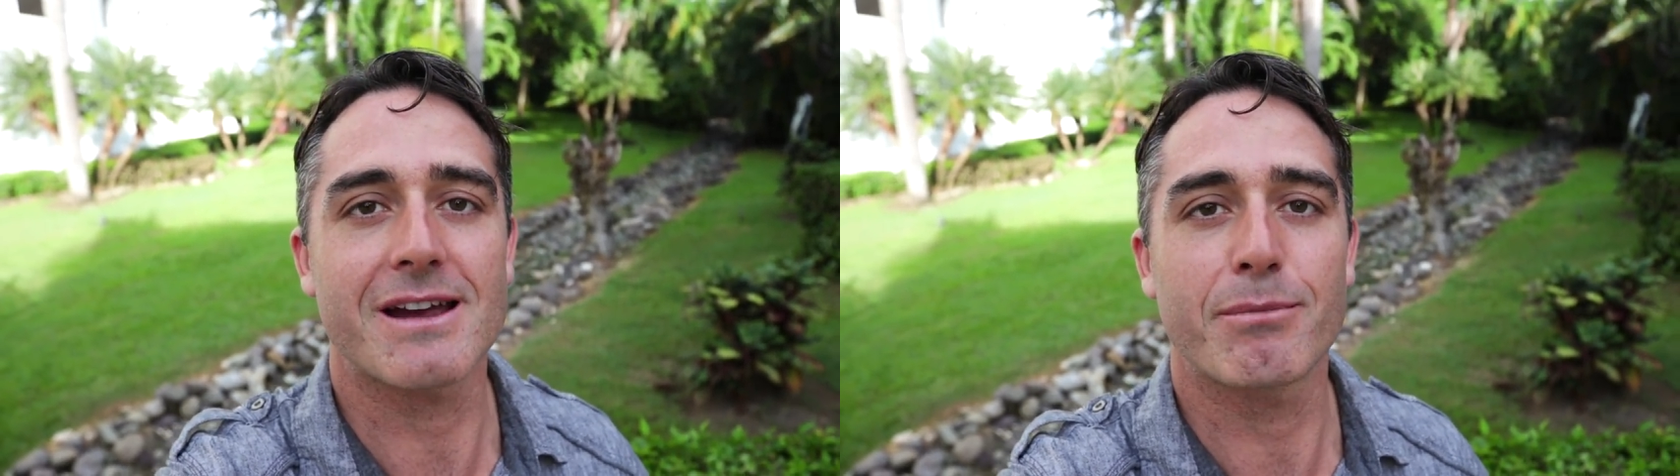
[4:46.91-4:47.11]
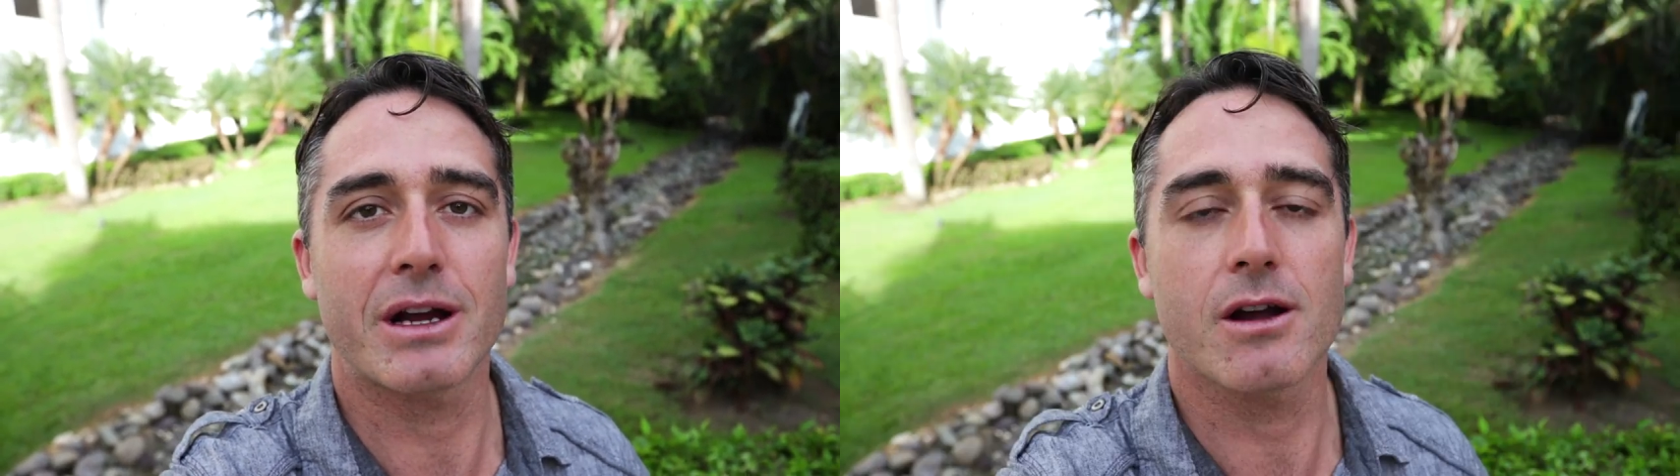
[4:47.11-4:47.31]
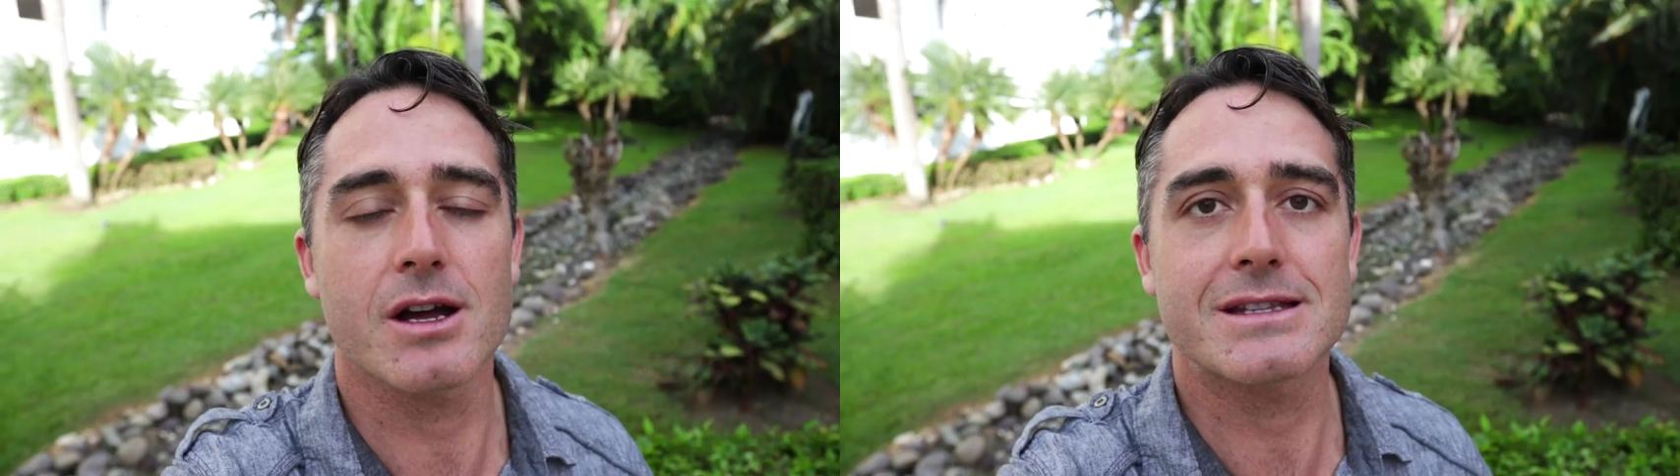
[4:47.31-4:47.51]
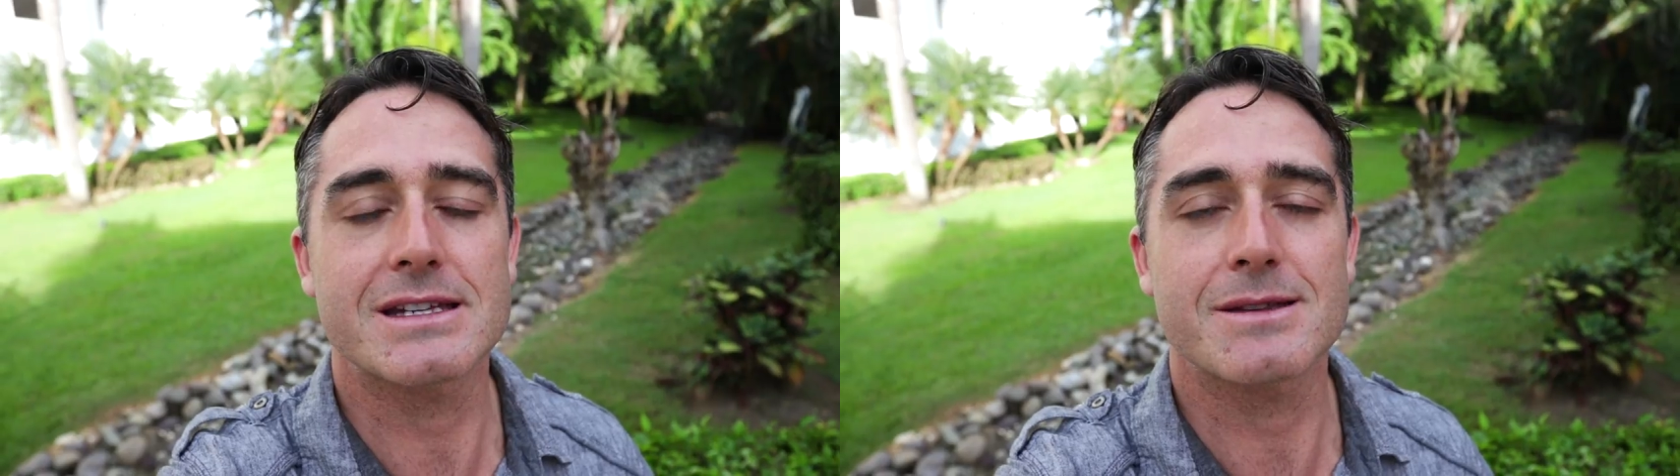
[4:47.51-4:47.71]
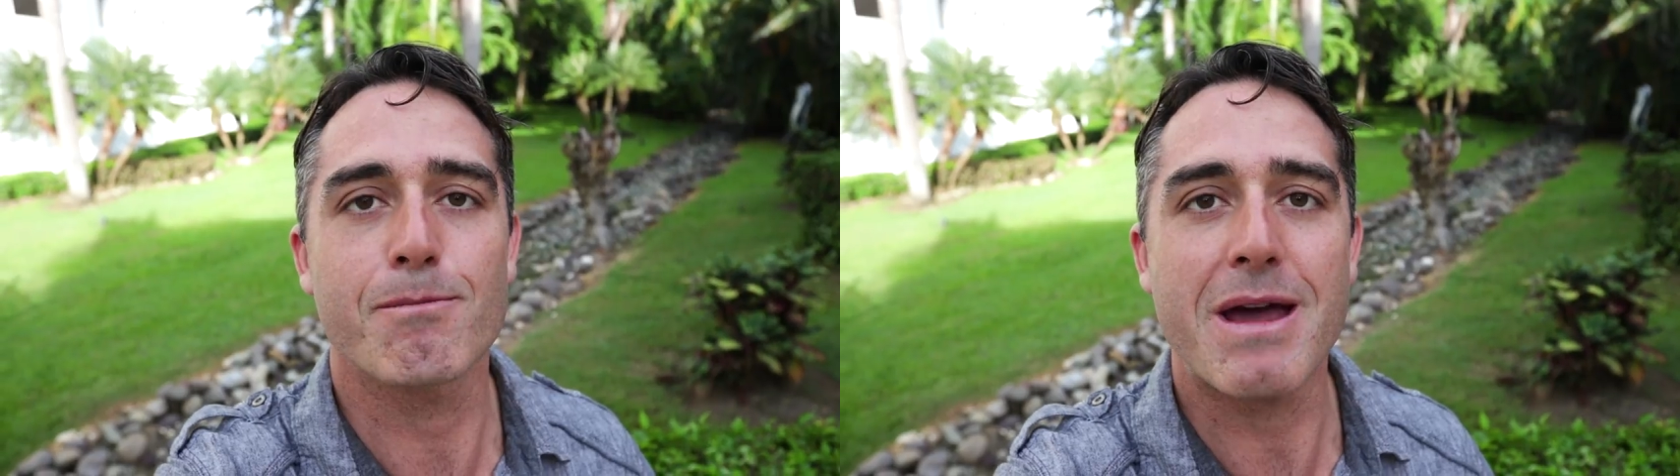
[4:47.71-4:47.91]
I've been gone
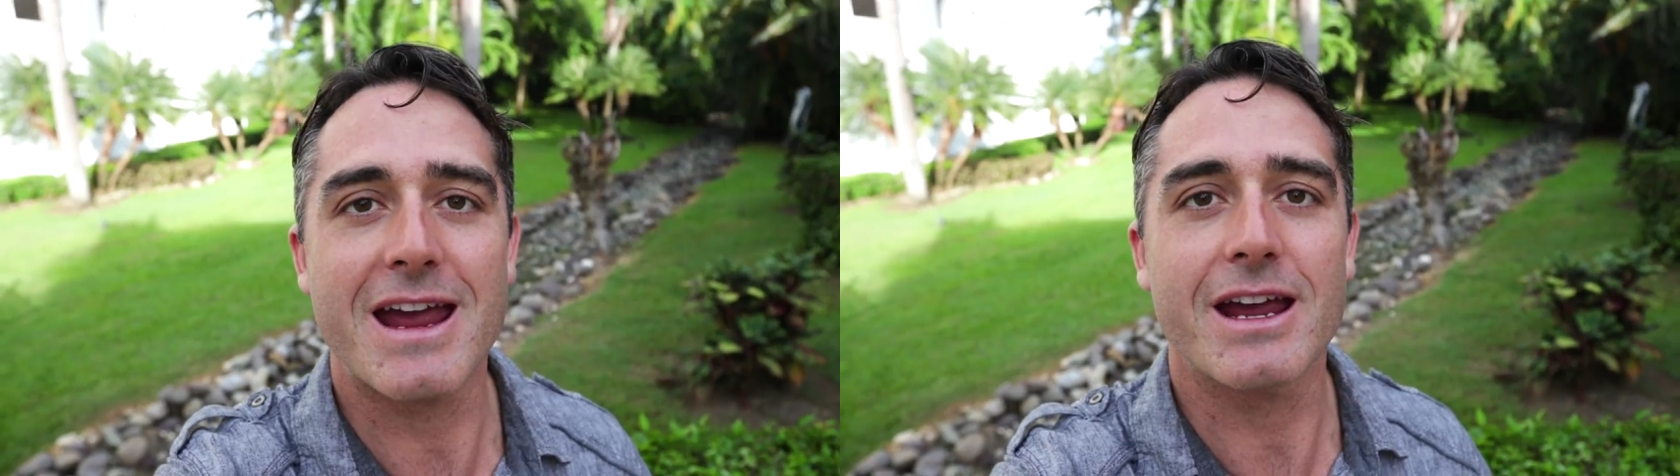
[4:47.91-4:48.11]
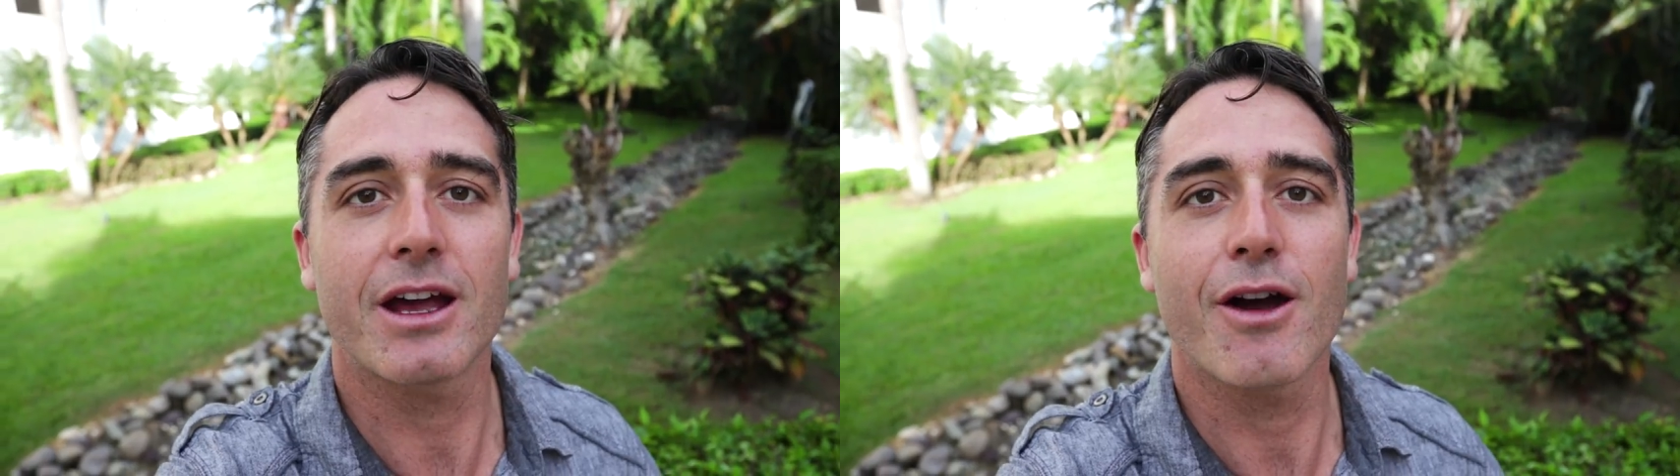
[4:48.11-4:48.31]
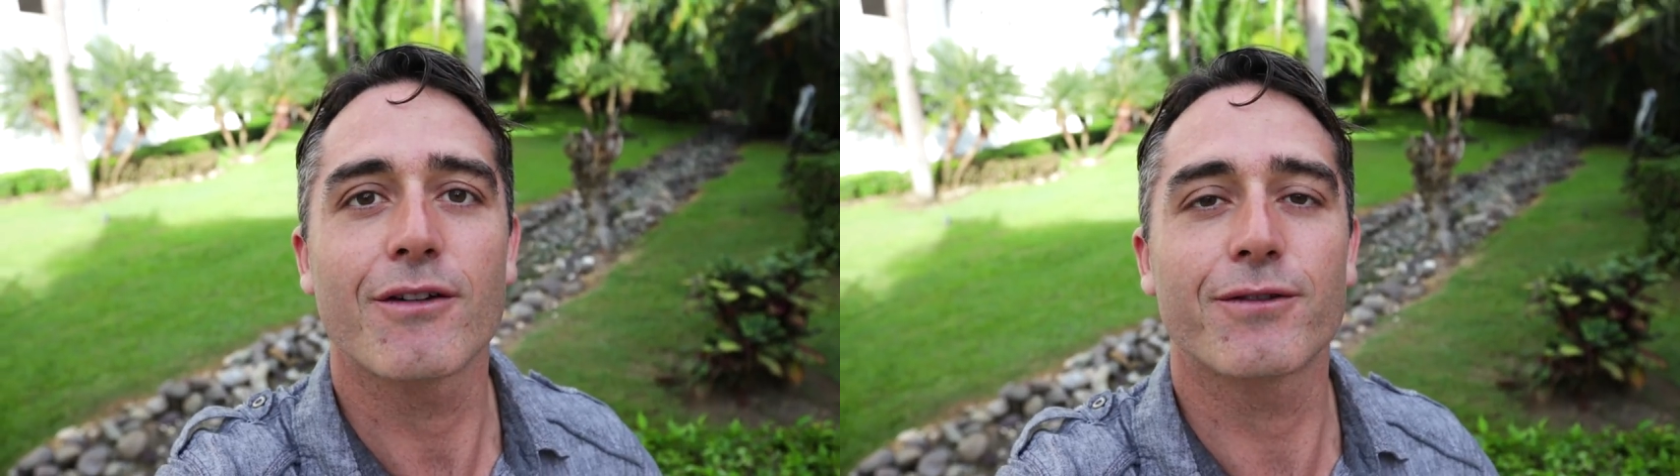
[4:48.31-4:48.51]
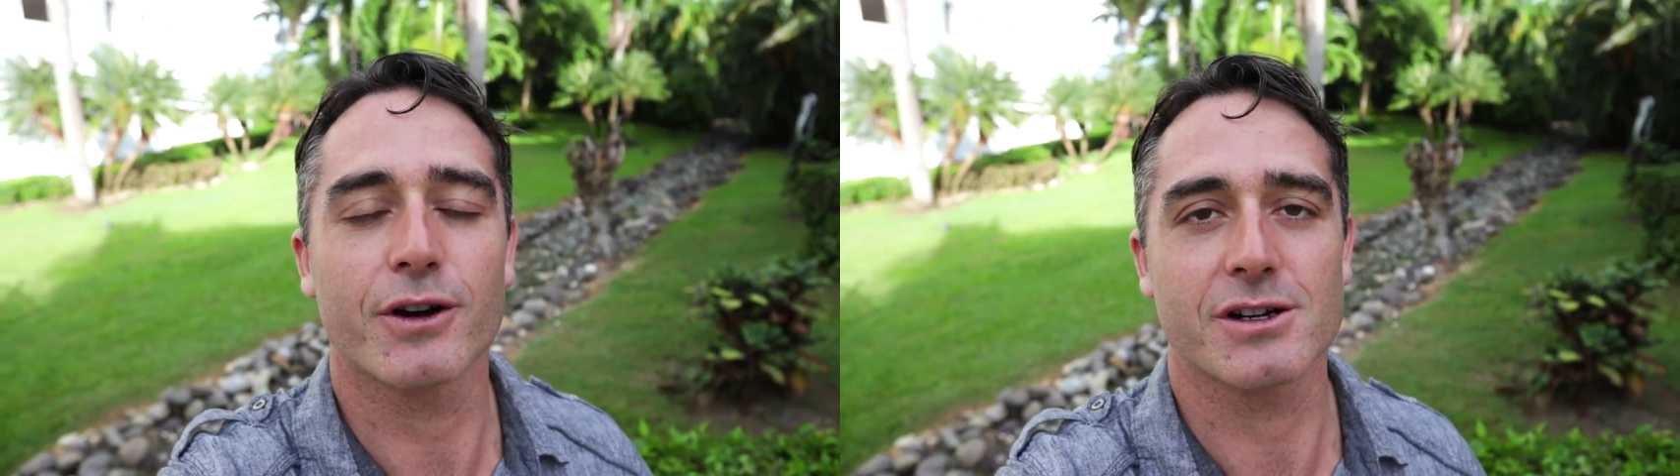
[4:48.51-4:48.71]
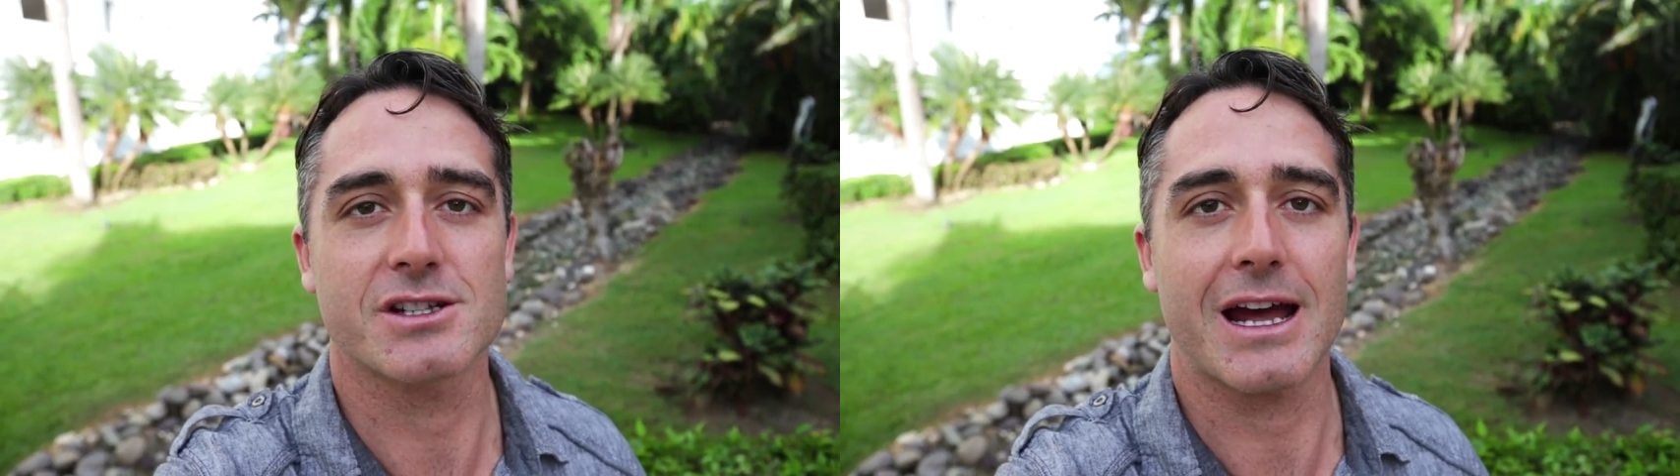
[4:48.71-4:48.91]
since May
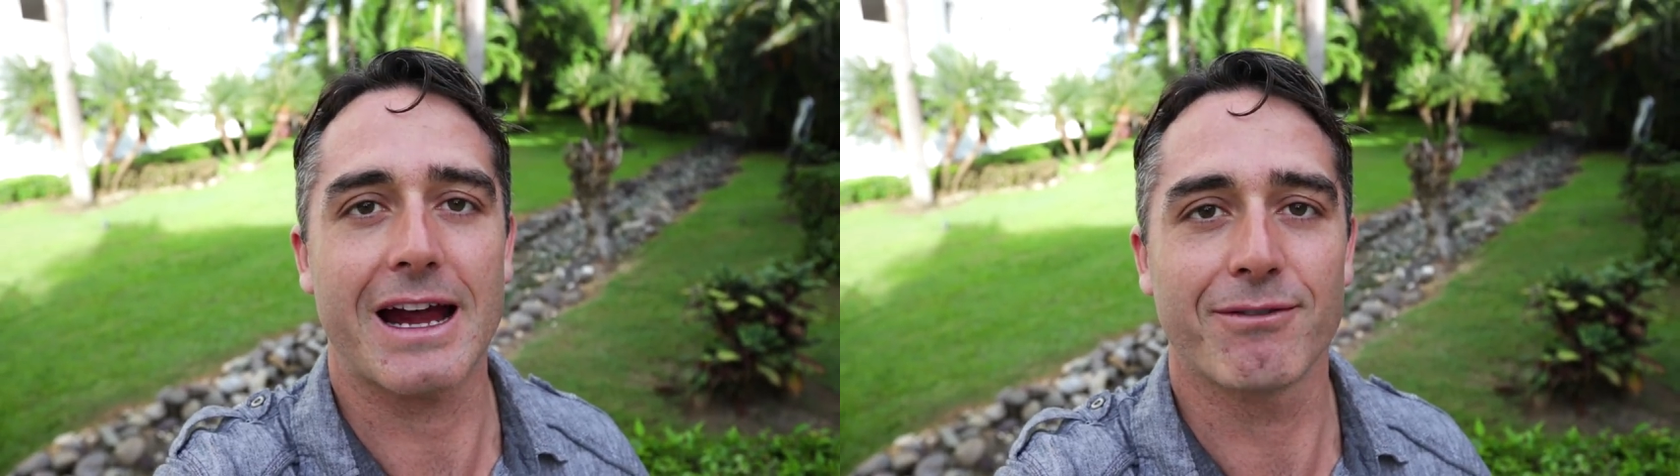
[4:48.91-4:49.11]
1st.